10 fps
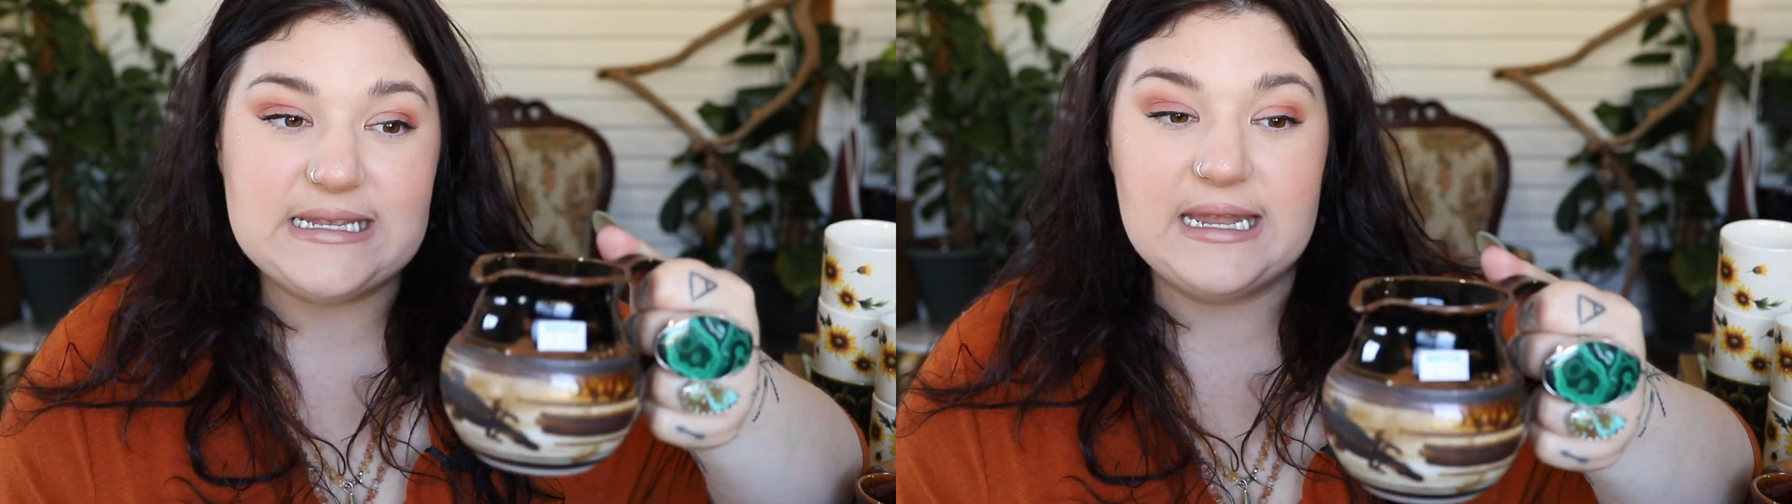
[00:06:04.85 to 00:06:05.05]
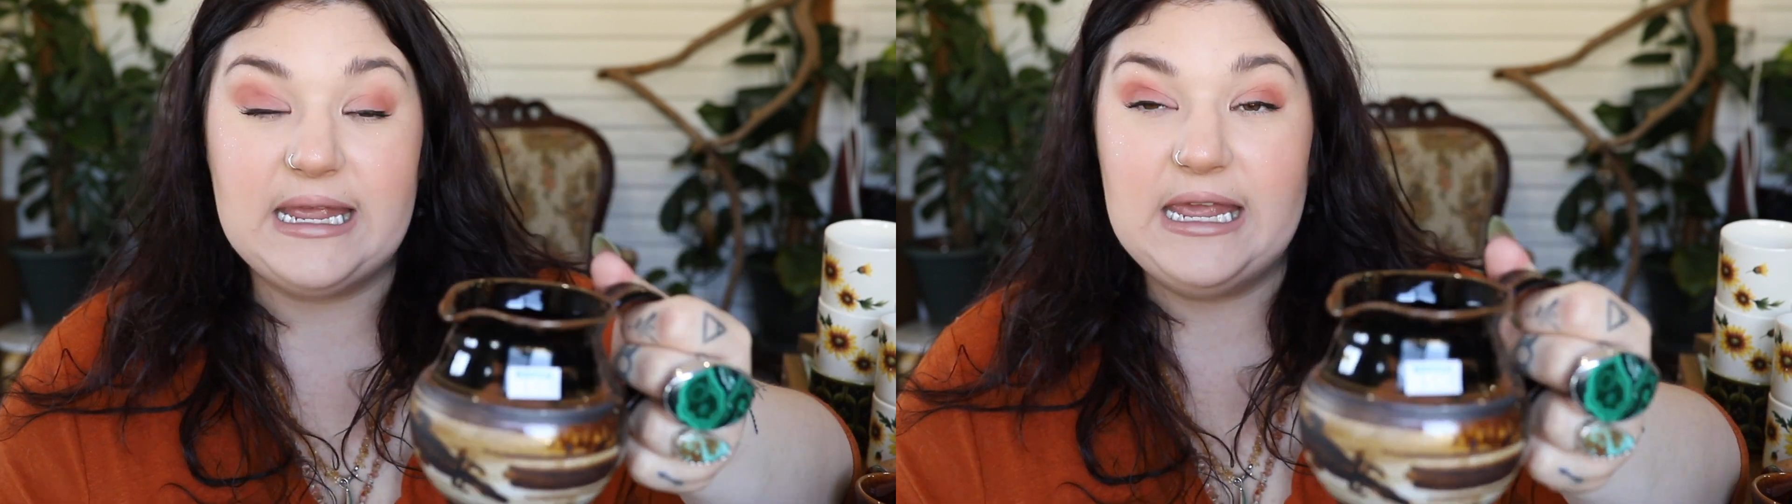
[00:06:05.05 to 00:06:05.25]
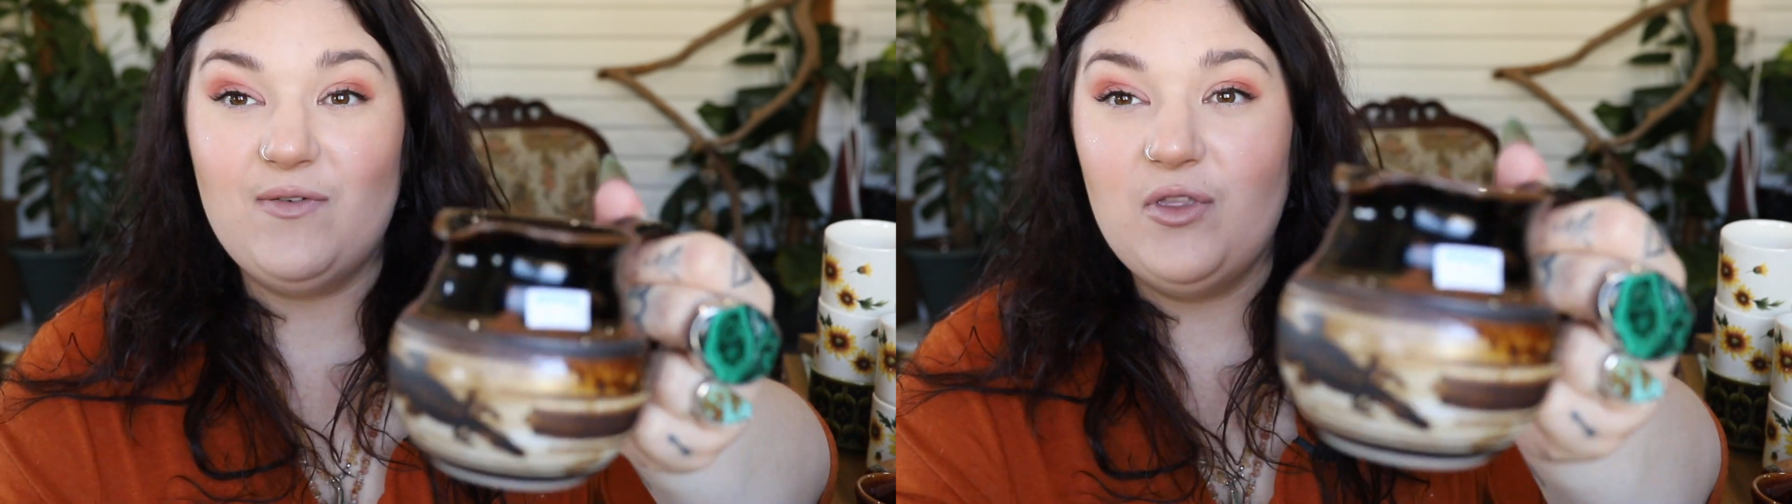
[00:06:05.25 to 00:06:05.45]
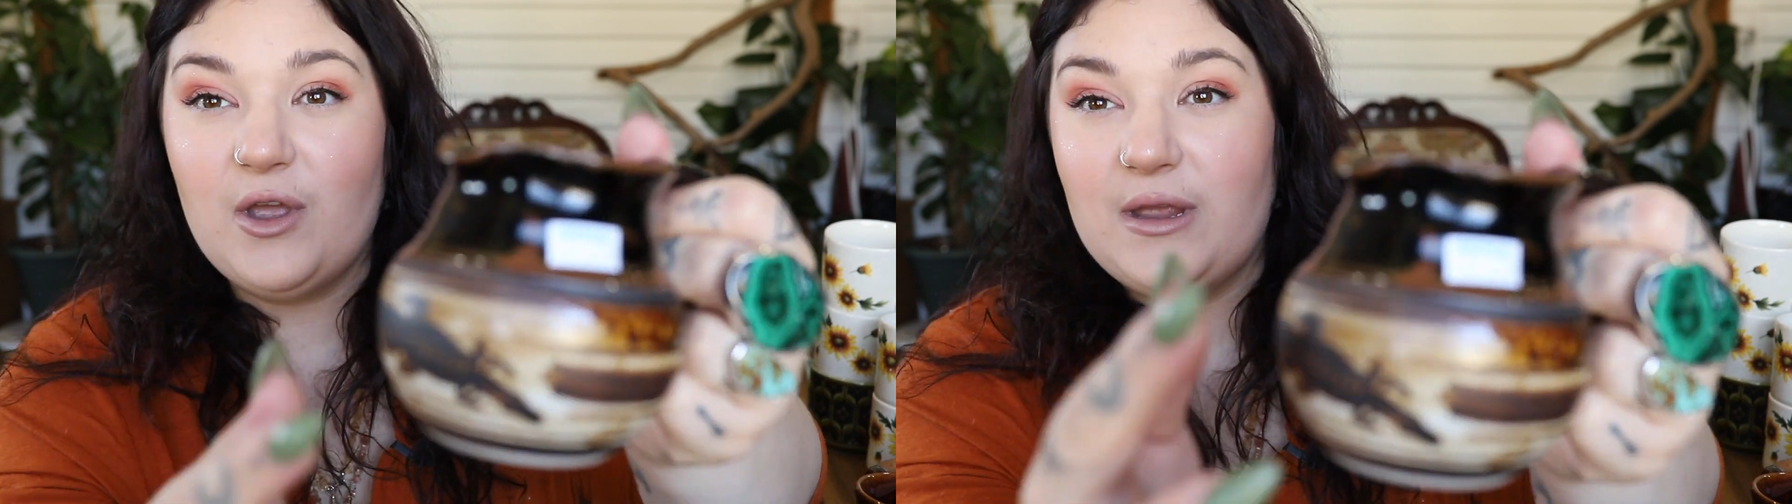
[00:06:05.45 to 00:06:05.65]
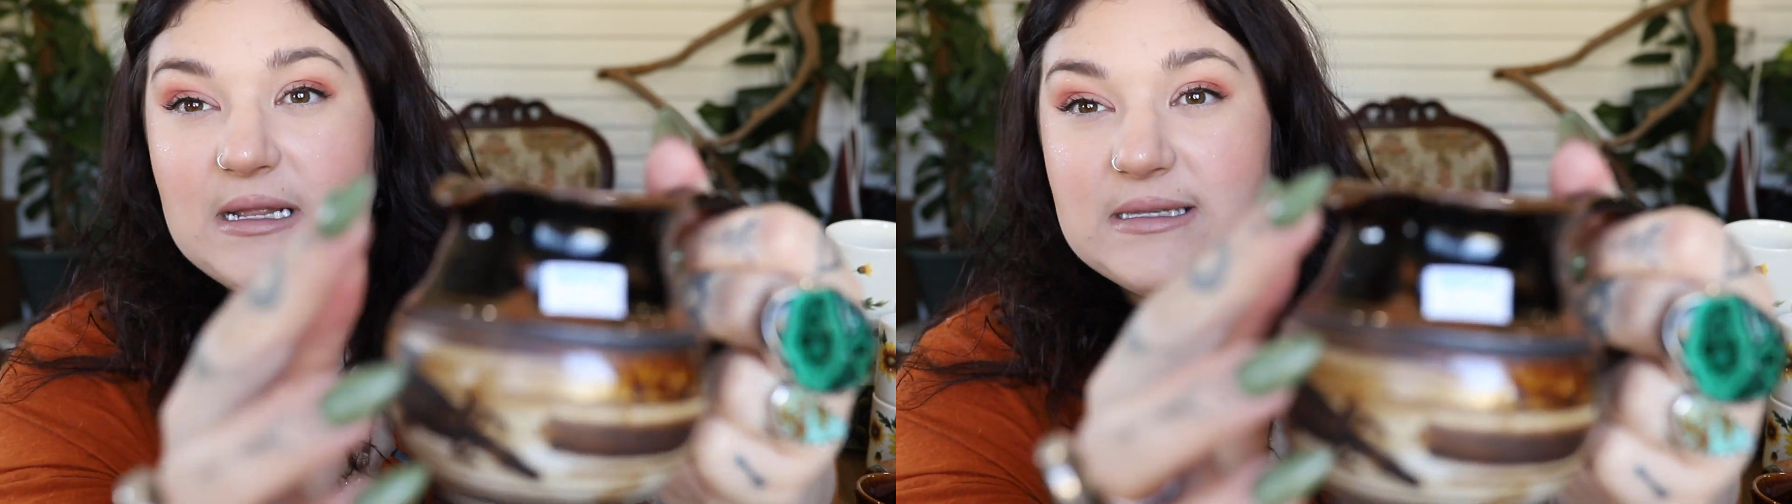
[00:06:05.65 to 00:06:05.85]
And even
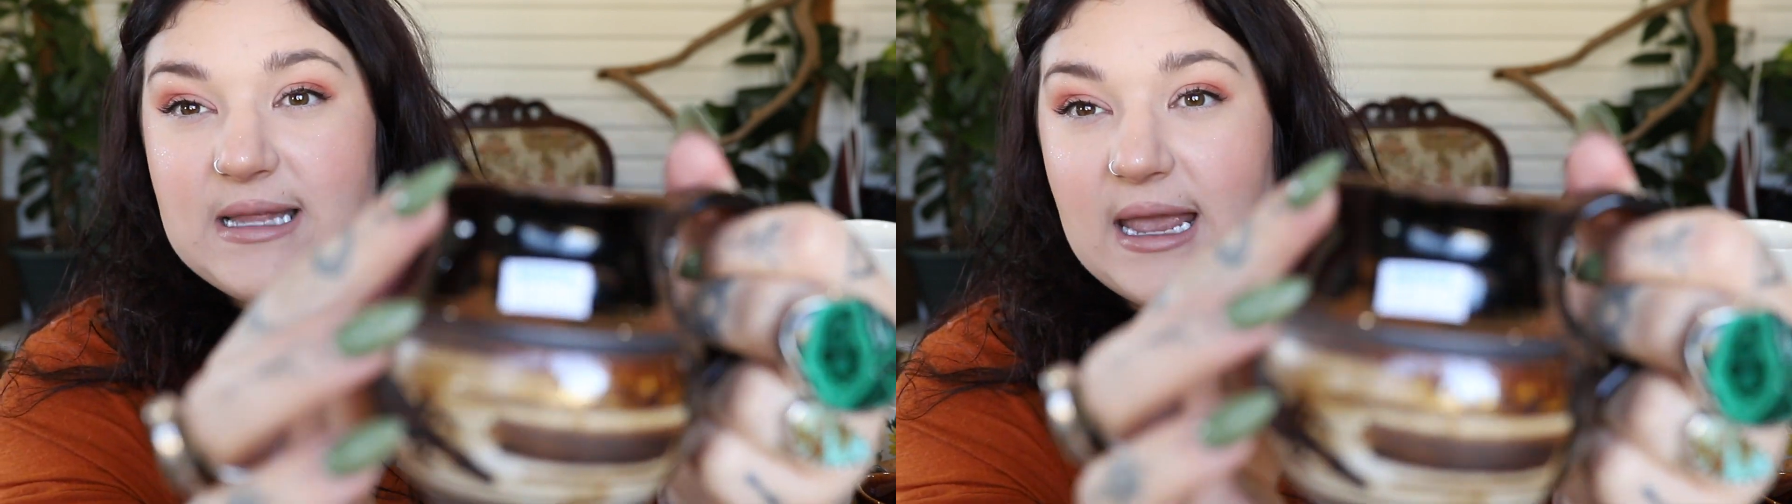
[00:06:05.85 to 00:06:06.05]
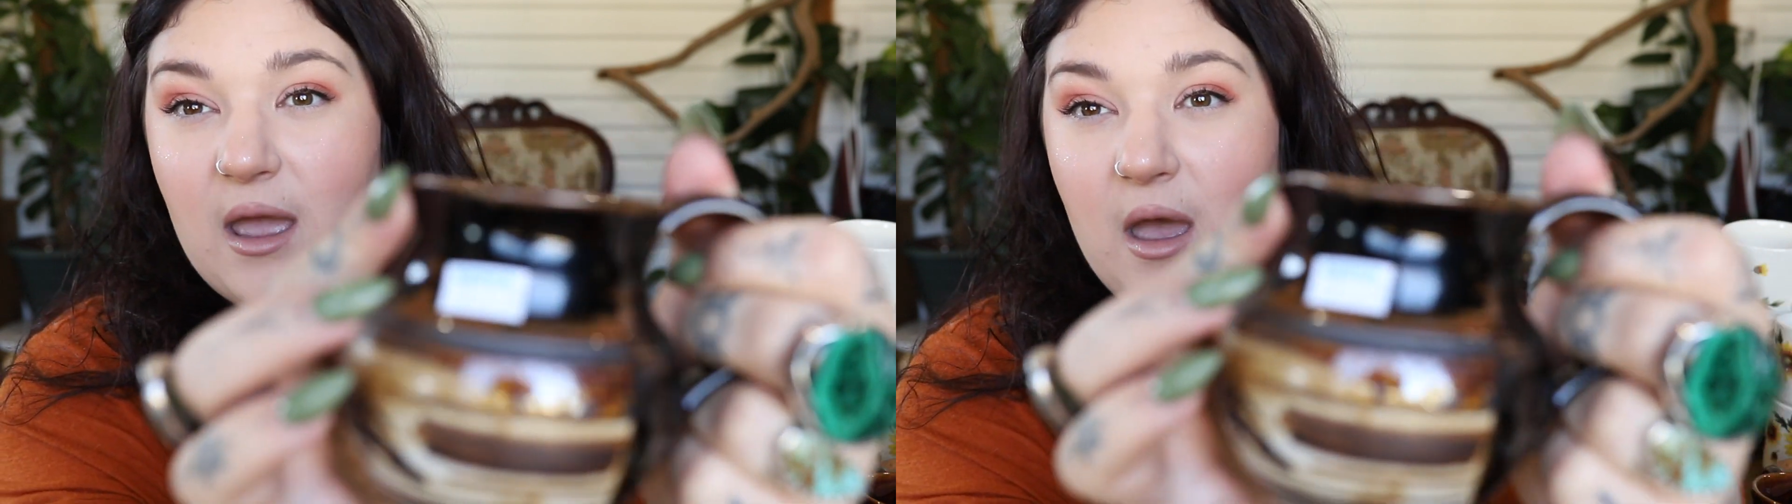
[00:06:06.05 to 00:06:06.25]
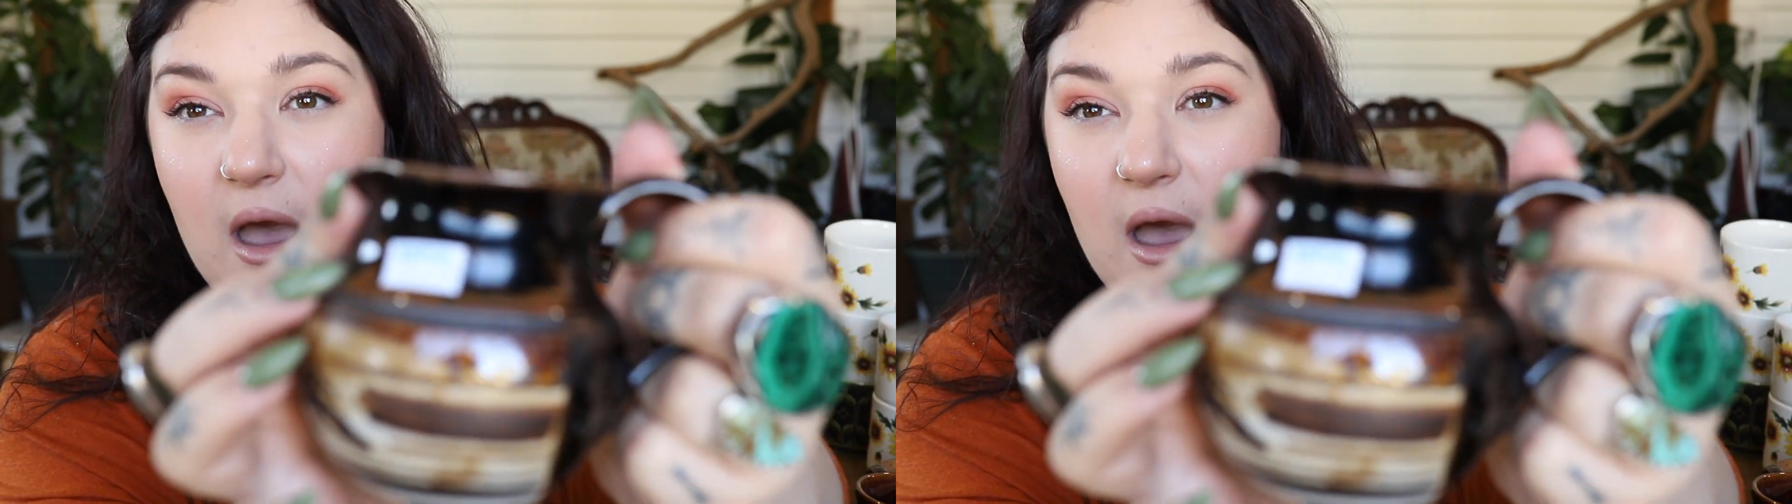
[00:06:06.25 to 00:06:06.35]
though it's like